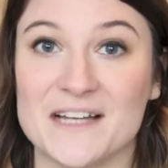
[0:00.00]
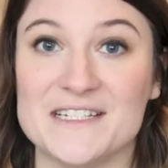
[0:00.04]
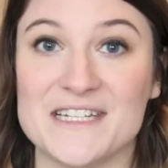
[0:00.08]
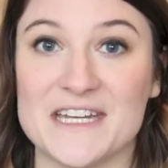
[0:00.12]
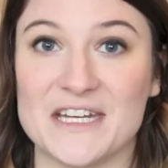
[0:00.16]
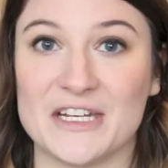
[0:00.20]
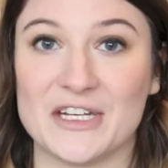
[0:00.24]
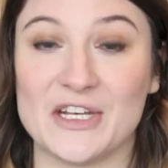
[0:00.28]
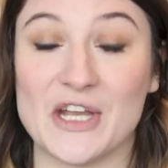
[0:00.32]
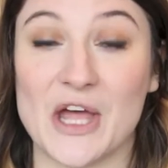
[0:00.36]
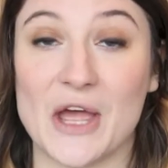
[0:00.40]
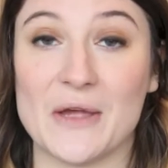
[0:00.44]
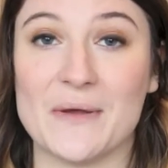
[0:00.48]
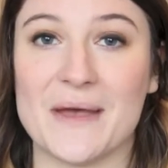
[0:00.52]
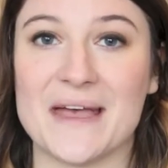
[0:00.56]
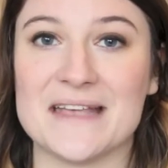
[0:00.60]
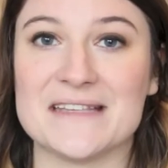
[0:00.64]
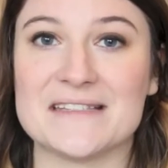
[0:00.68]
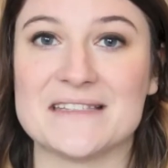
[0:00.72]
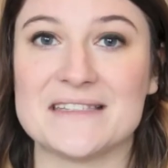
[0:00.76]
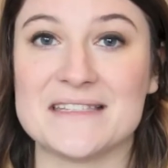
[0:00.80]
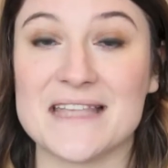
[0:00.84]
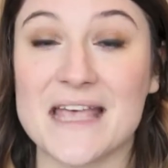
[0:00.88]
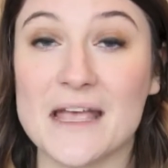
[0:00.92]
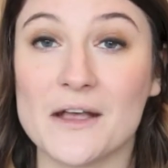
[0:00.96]
I didn't know
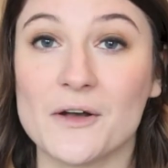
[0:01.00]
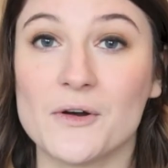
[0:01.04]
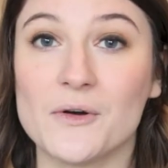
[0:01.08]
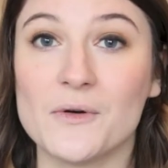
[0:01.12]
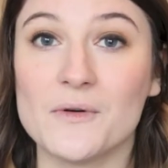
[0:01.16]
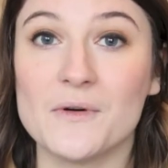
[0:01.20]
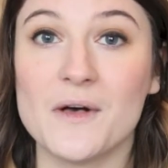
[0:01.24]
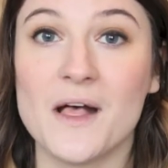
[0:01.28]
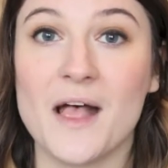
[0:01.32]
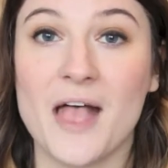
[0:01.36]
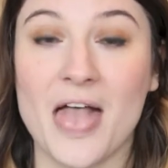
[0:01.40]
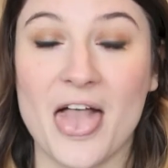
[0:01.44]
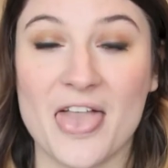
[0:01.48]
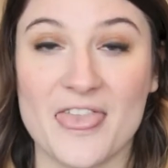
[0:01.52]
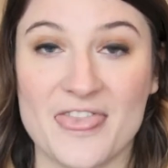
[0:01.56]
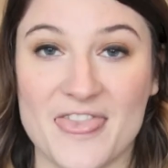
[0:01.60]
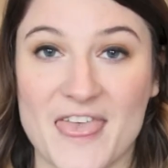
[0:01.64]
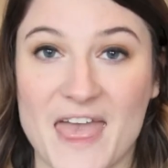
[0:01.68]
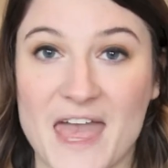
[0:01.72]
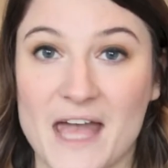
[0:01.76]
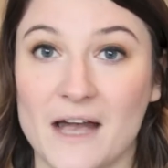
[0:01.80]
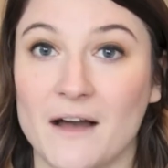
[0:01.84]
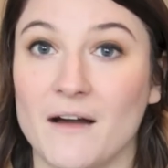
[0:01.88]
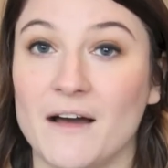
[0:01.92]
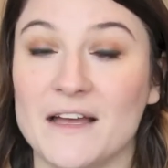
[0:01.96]
a single
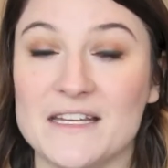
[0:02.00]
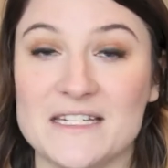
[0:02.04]
thing.